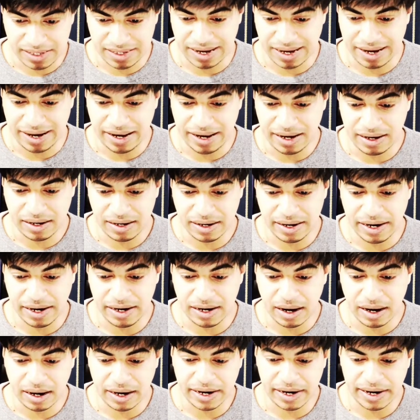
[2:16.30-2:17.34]
basically
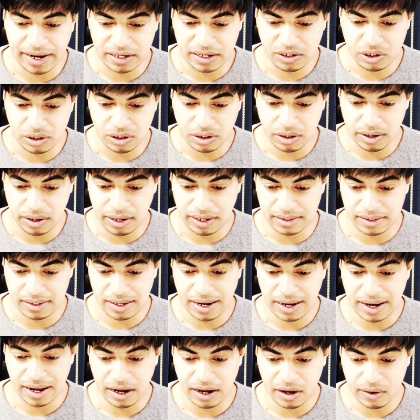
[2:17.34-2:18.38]
clean architecture
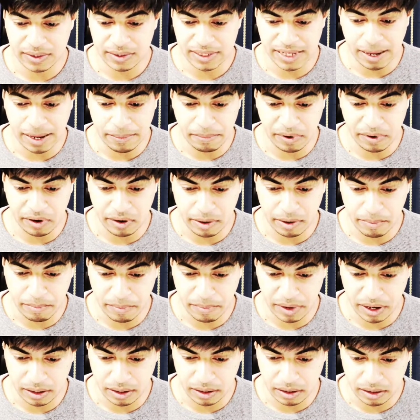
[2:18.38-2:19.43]
is an ios app
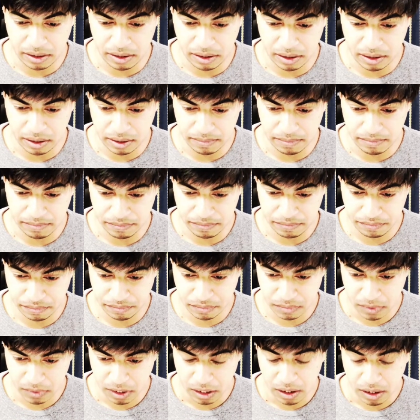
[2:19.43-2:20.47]
development uh,
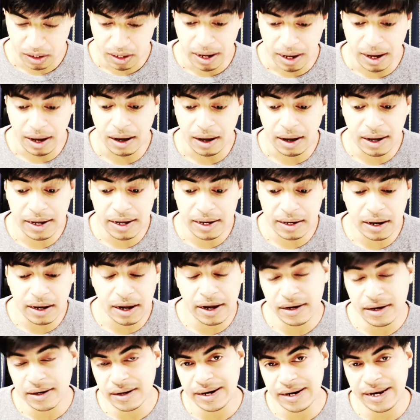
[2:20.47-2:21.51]
uh, in,
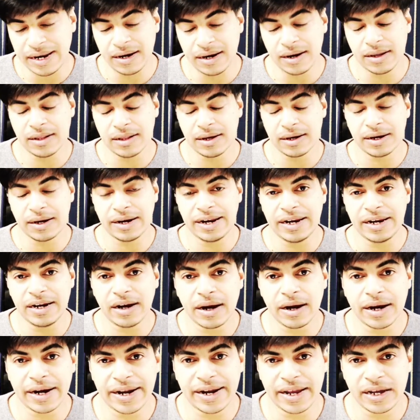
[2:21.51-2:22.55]
in clean the
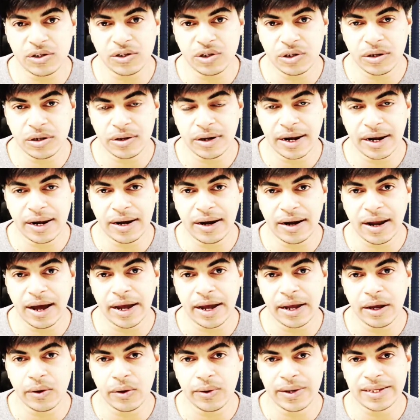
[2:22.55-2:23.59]
clean architecture in
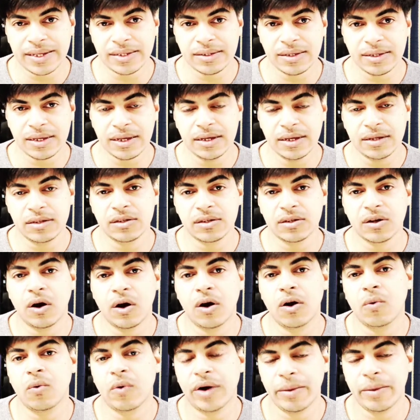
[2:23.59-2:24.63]
ios is
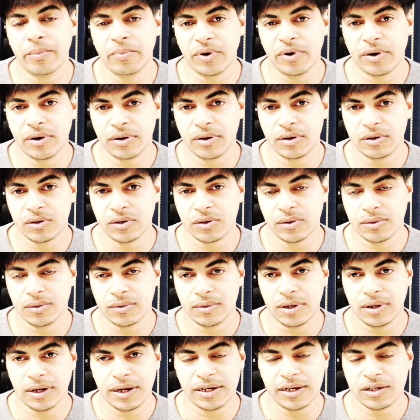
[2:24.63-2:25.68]
called viper
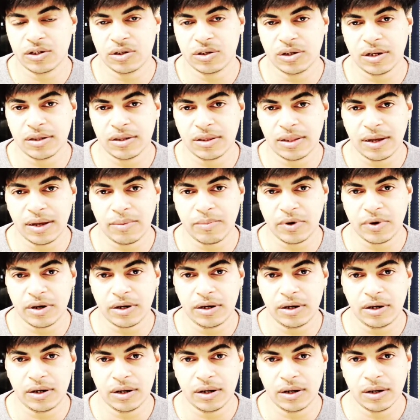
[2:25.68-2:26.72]
so it's nothing
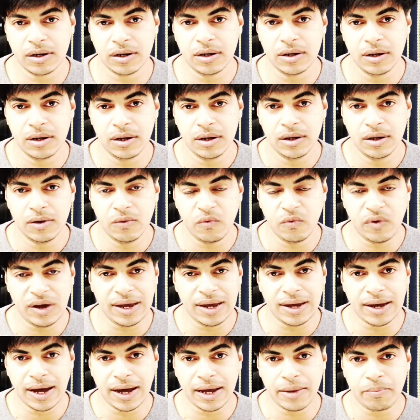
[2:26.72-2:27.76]
but uh,
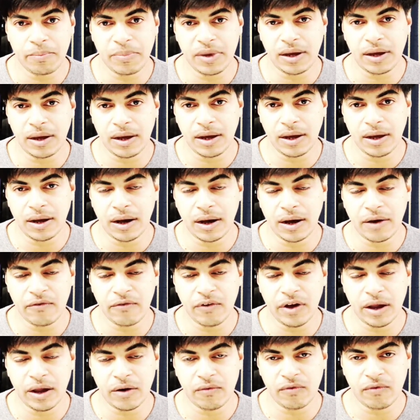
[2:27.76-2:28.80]
VIPER
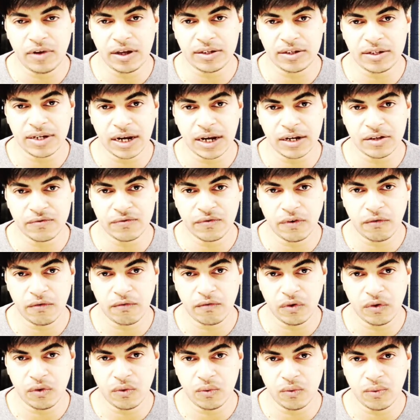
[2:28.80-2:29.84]
where V stands for
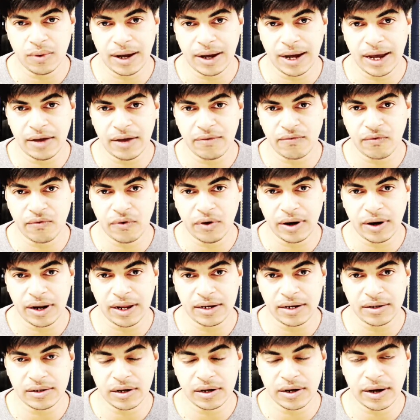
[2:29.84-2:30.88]
view, I for
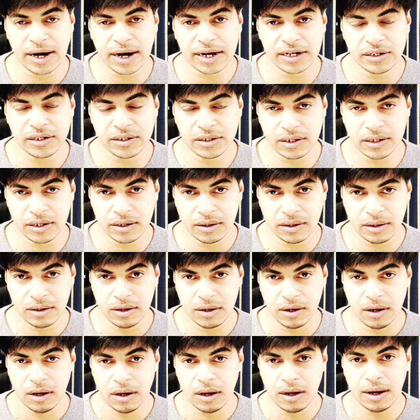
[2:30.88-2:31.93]
interactor
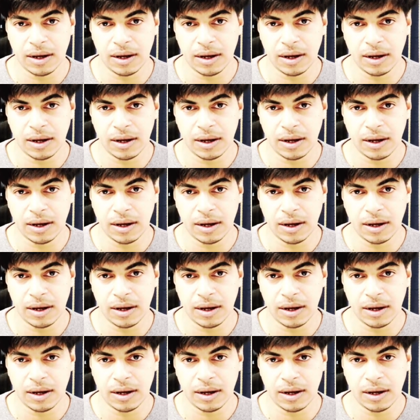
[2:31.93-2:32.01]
